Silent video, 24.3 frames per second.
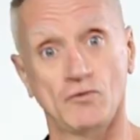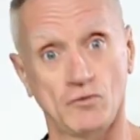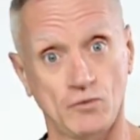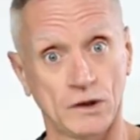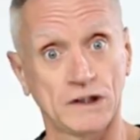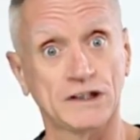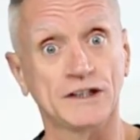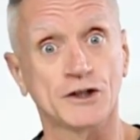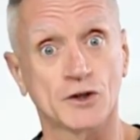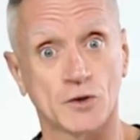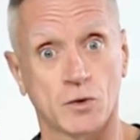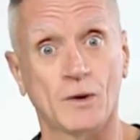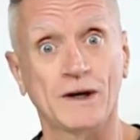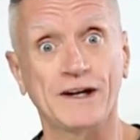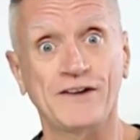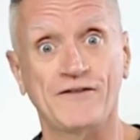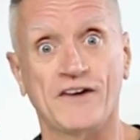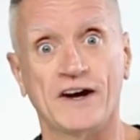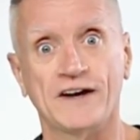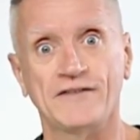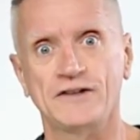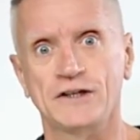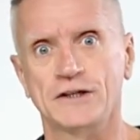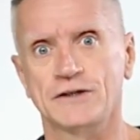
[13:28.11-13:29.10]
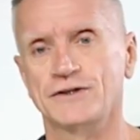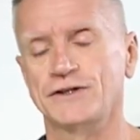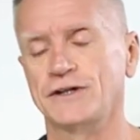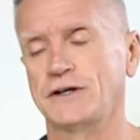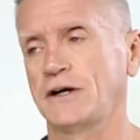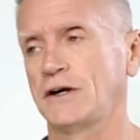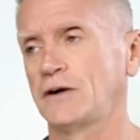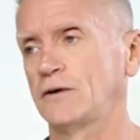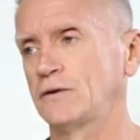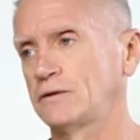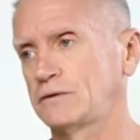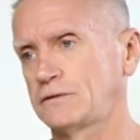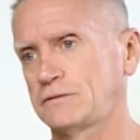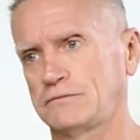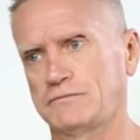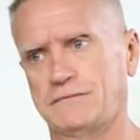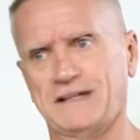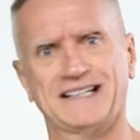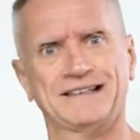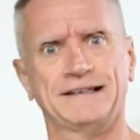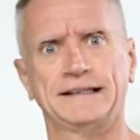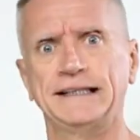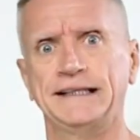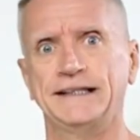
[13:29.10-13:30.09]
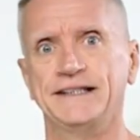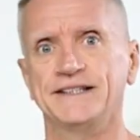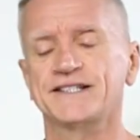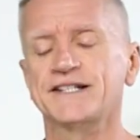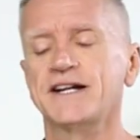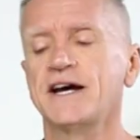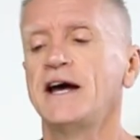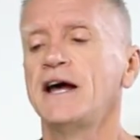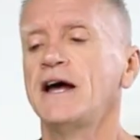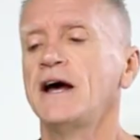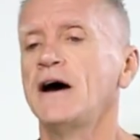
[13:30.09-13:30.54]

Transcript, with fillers: really 25 years ago, at least